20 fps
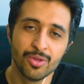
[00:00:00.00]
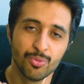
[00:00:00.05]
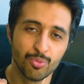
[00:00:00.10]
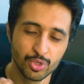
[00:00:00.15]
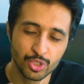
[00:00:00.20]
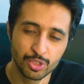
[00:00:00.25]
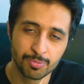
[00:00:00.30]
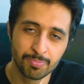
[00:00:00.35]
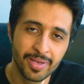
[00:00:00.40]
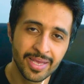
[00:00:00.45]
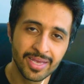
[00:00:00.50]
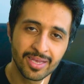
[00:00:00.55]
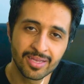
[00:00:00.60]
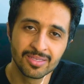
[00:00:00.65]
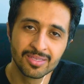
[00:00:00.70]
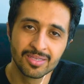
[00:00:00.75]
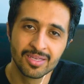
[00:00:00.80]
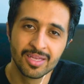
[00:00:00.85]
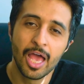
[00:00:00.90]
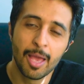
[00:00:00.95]

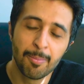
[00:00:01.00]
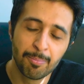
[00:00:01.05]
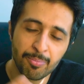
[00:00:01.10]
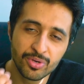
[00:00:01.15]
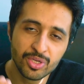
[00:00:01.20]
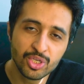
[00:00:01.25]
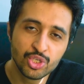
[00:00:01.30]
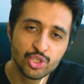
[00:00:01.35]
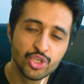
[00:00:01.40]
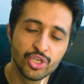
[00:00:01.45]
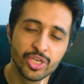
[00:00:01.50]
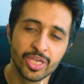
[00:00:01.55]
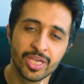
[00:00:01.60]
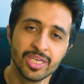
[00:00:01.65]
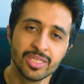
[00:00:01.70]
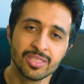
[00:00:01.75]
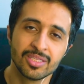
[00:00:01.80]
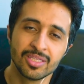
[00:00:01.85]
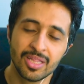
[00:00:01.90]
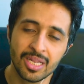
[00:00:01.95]
respect
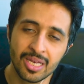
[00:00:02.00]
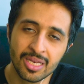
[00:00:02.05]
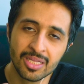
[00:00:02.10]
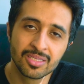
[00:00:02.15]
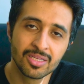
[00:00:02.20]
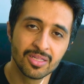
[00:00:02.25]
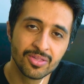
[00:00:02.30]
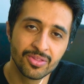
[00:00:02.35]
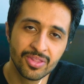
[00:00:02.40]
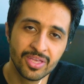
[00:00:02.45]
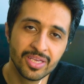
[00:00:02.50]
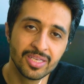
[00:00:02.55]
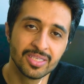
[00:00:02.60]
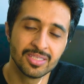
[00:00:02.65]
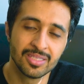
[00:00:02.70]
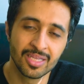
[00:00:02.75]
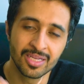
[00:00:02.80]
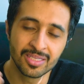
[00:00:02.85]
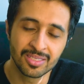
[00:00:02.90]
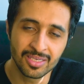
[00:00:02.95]
appreciate the little things
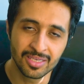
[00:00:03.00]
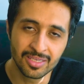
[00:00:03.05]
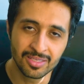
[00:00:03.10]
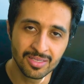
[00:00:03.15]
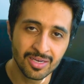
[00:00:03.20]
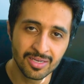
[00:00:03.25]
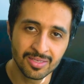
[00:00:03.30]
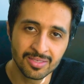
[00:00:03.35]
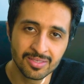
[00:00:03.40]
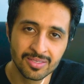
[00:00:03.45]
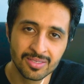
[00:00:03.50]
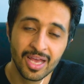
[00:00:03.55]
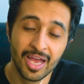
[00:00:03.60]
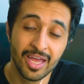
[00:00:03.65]
that he does